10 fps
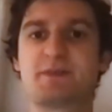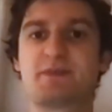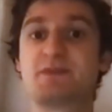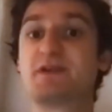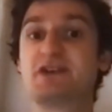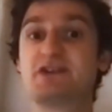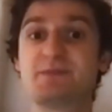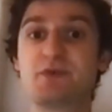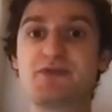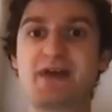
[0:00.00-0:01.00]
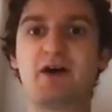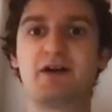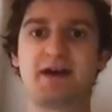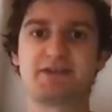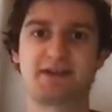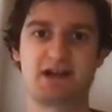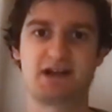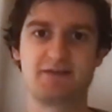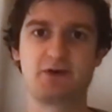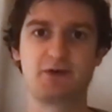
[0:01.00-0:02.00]
that presumably you smoothed out, and now suddenly
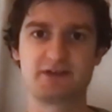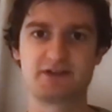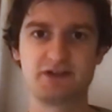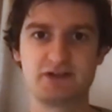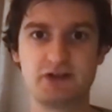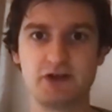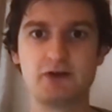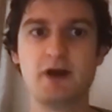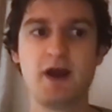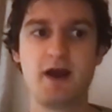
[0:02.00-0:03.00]
you've got this new,